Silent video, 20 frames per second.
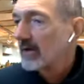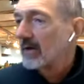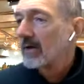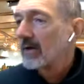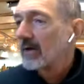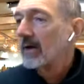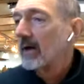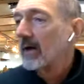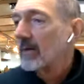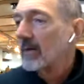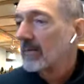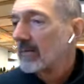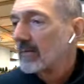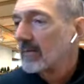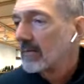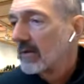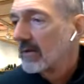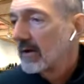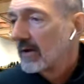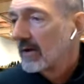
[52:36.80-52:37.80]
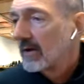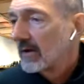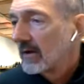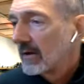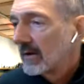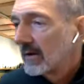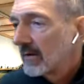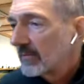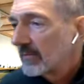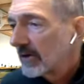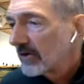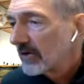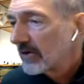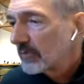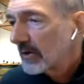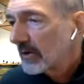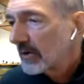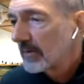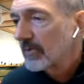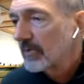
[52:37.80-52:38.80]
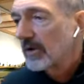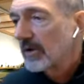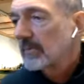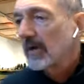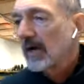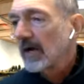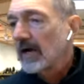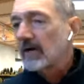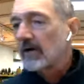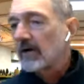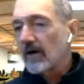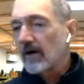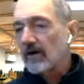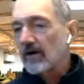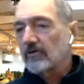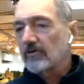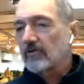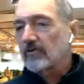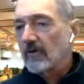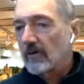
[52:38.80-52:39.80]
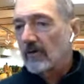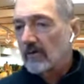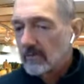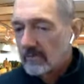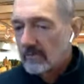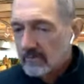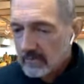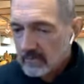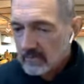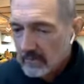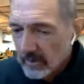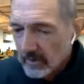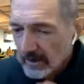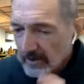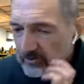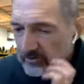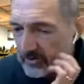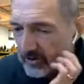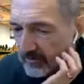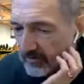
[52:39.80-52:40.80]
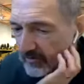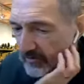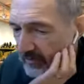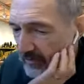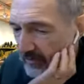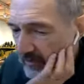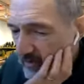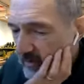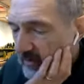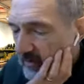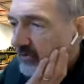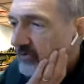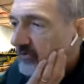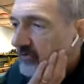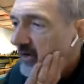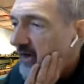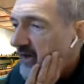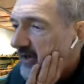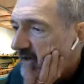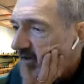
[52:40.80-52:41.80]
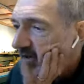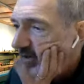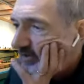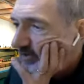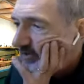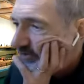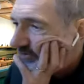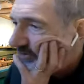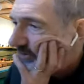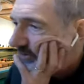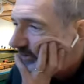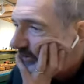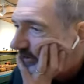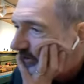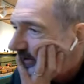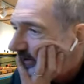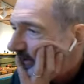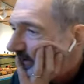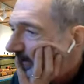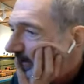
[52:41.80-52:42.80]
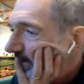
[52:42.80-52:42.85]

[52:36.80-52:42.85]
we're going to bring back cars, so why shove the train unnecessarily?